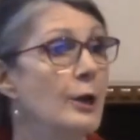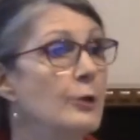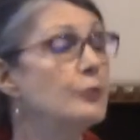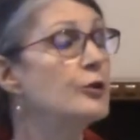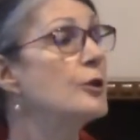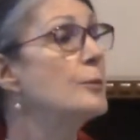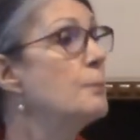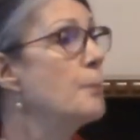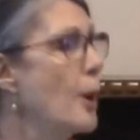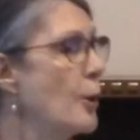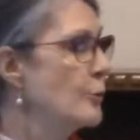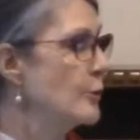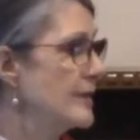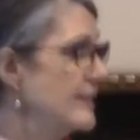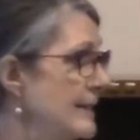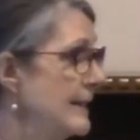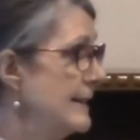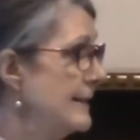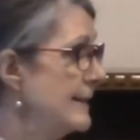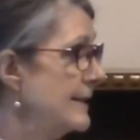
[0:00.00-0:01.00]
to
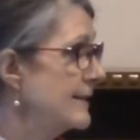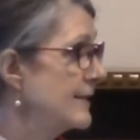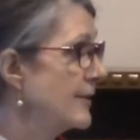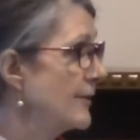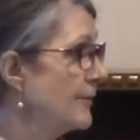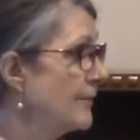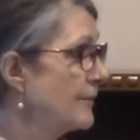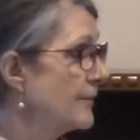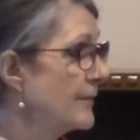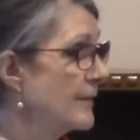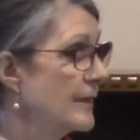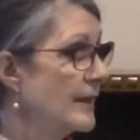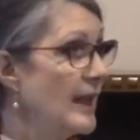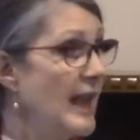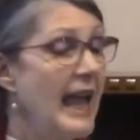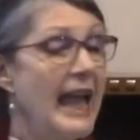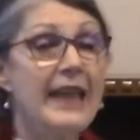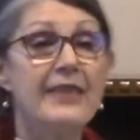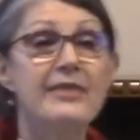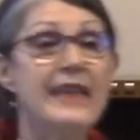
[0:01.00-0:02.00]
Moses.
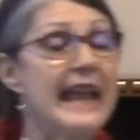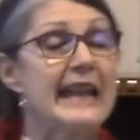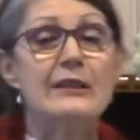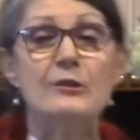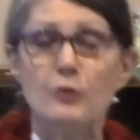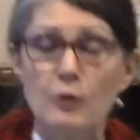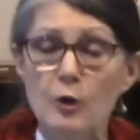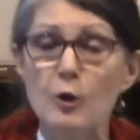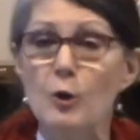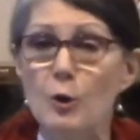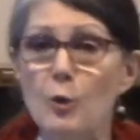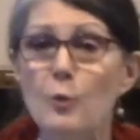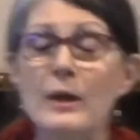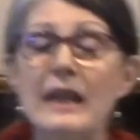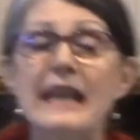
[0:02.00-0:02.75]
They knew